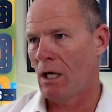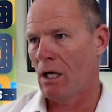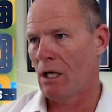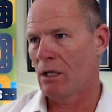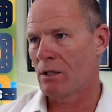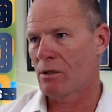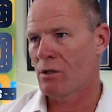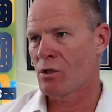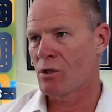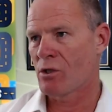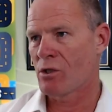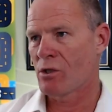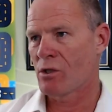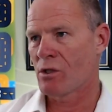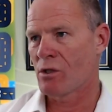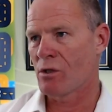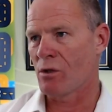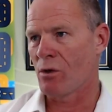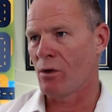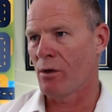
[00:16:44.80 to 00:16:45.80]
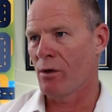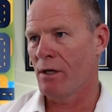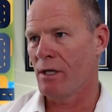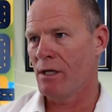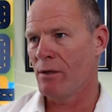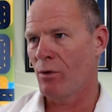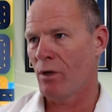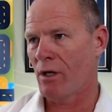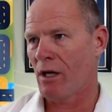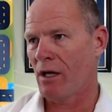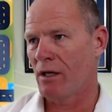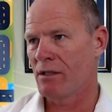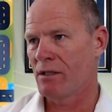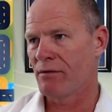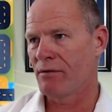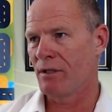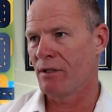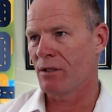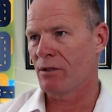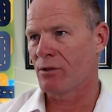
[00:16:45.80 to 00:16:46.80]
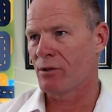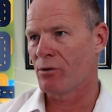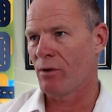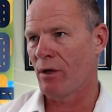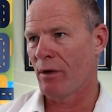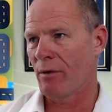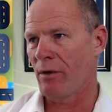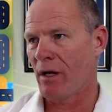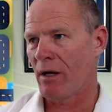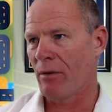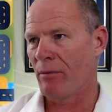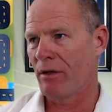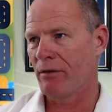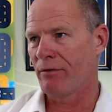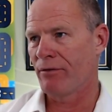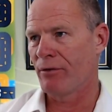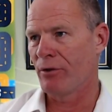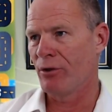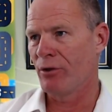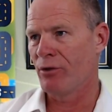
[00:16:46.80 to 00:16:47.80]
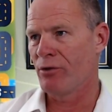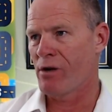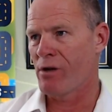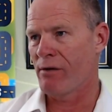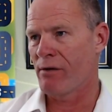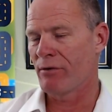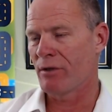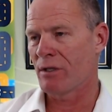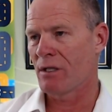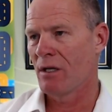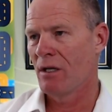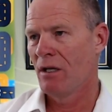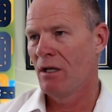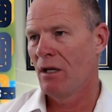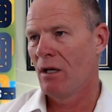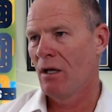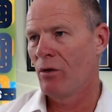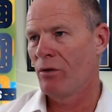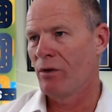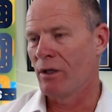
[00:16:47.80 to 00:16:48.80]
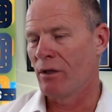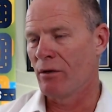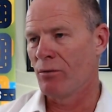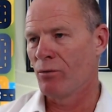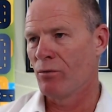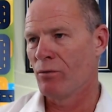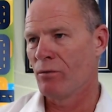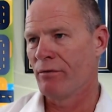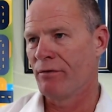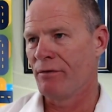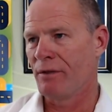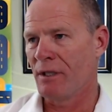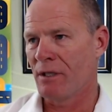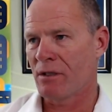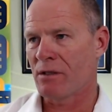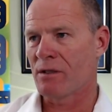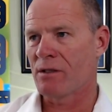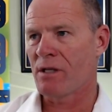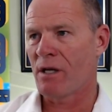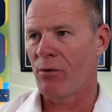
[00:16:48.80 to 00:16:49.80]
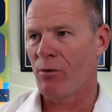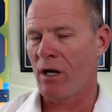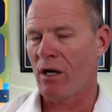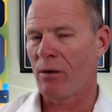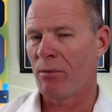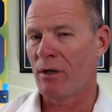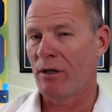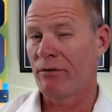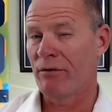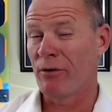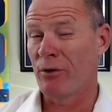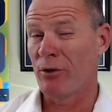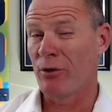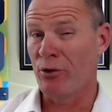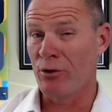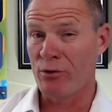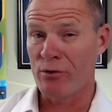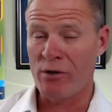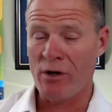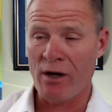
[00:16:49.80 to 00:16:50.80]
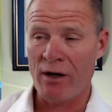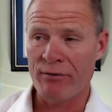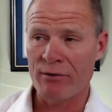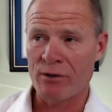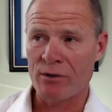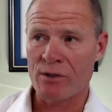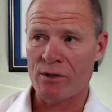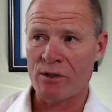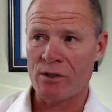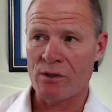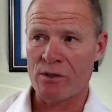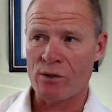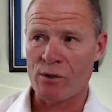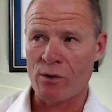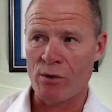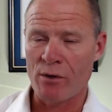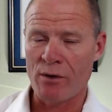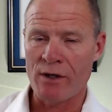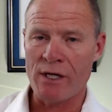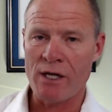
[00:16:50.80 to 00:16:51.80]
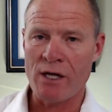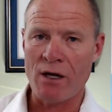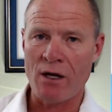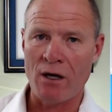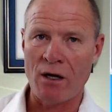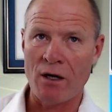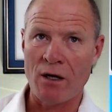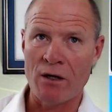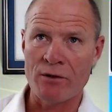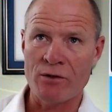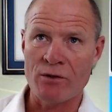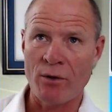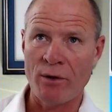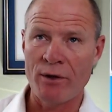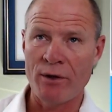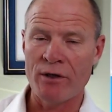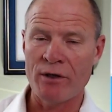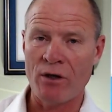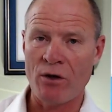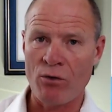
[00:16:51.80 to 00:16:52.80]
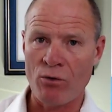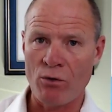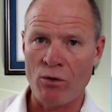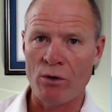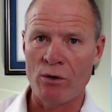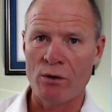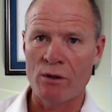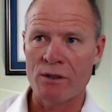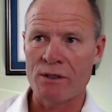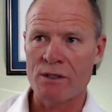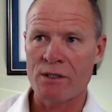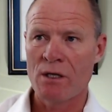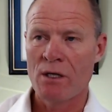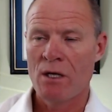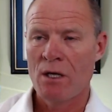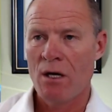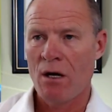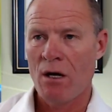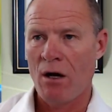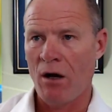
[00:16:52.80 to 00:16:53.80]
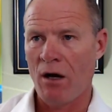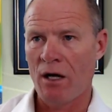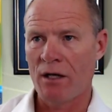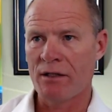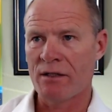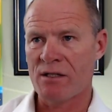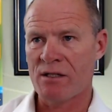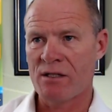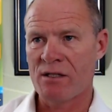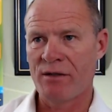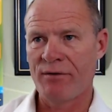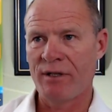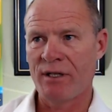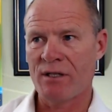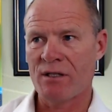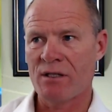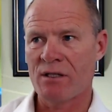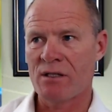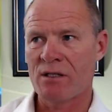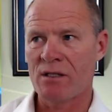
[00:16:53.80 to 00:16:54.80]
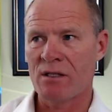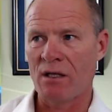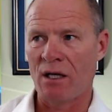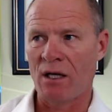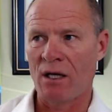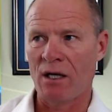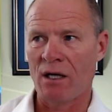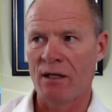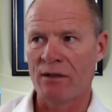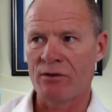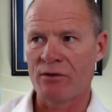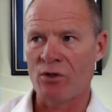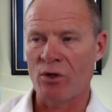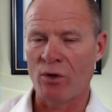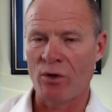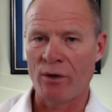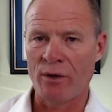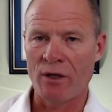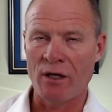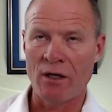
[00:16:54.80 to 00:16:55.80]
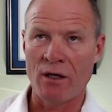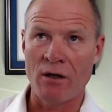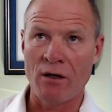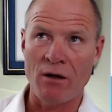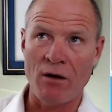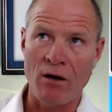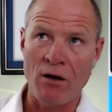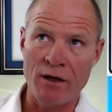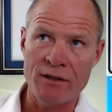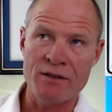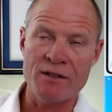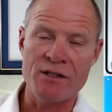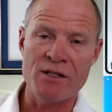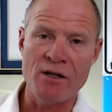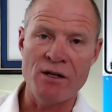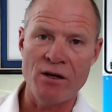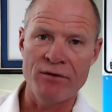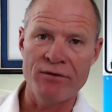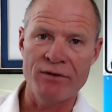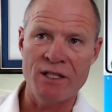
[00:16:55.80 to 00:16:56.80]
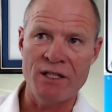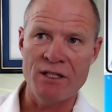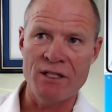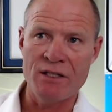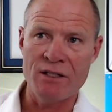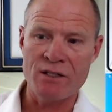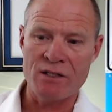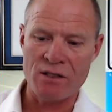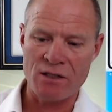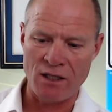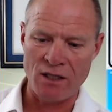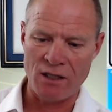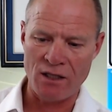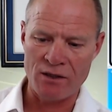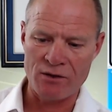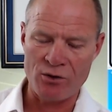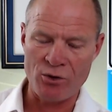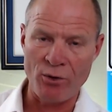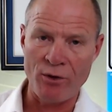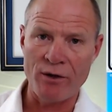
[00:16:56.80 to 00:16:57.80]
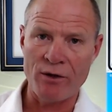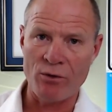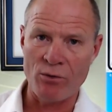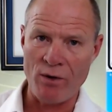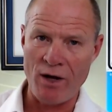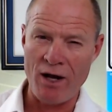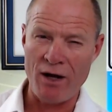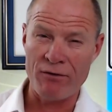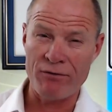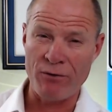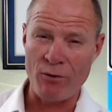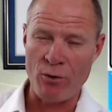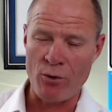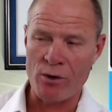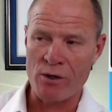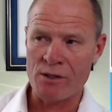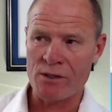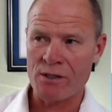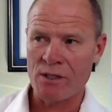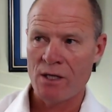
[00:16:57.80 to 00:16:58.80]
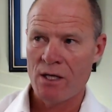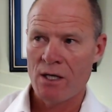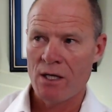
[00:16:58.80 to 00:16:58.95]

Sorry, what kinds of vehicles do I recommend for new drivers? The vehicles I recommend for new drivers, sorry, are Toyota Corollas, Honda Civics, Honda CRVs, Toyota RAV4s.